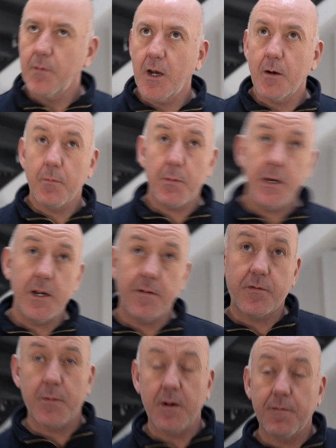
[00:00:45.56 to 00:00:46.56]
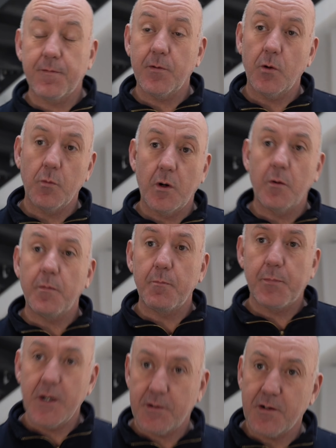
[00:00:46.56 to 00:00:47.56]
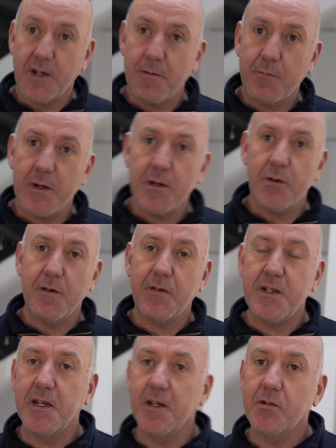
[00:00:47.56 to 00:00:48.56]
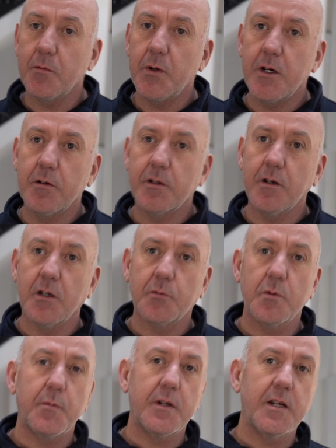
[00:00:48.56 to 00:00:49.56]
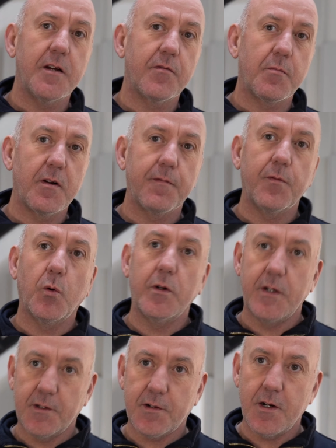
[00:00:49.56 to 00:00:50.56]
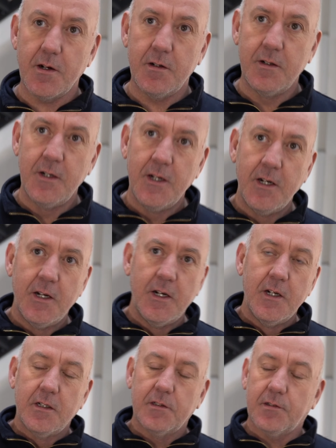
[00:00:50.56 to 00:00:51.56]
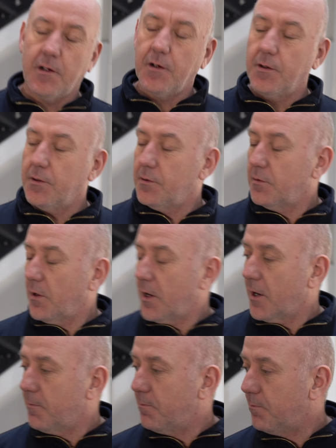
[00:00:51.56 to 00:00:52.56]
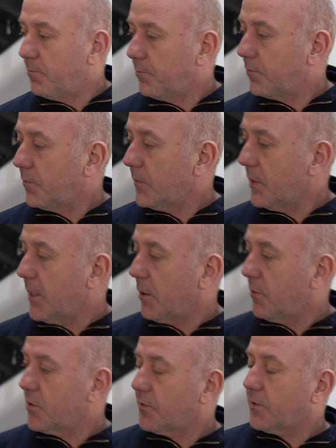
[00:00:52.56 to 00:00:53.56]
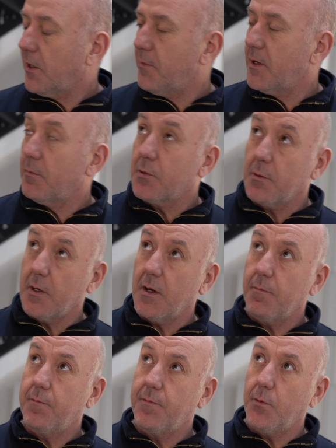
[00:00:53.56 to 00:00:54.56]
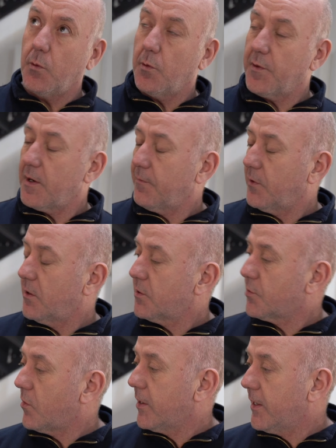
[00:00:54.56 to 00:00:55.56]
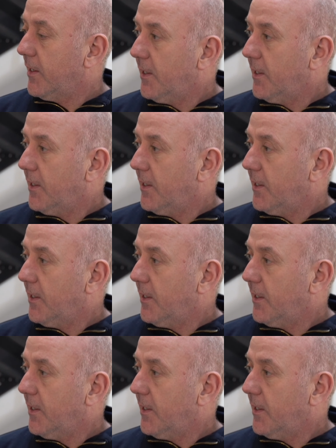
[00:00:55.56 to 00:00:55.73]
I've been here for about well, personally I've been doing it for years on my own cars. We've been here for about 4 years now. So yeah, we're just coming up to our 4th anniversary.